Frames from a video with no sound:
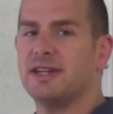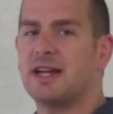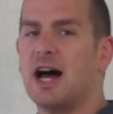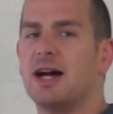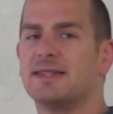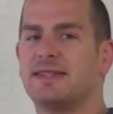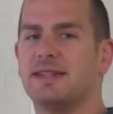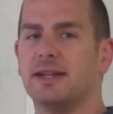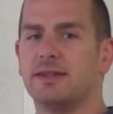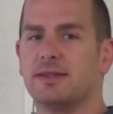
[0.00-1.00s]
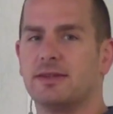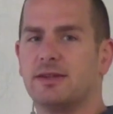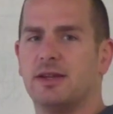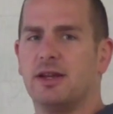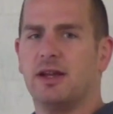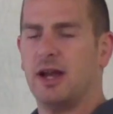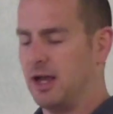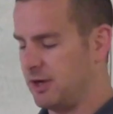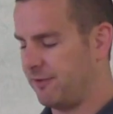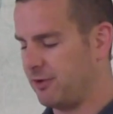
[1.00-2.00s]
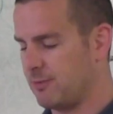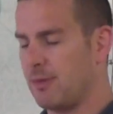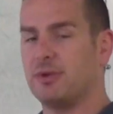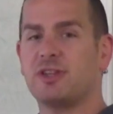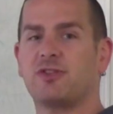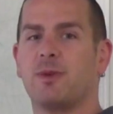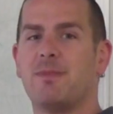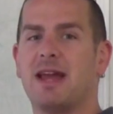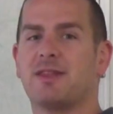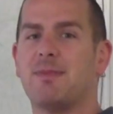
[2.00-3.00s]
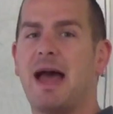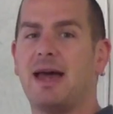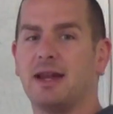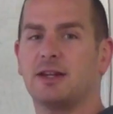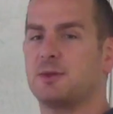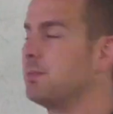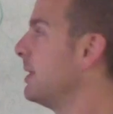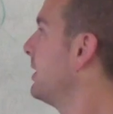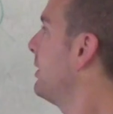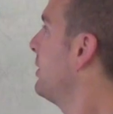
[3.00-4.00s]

it constant. I don't know if you remember this from mathematics, but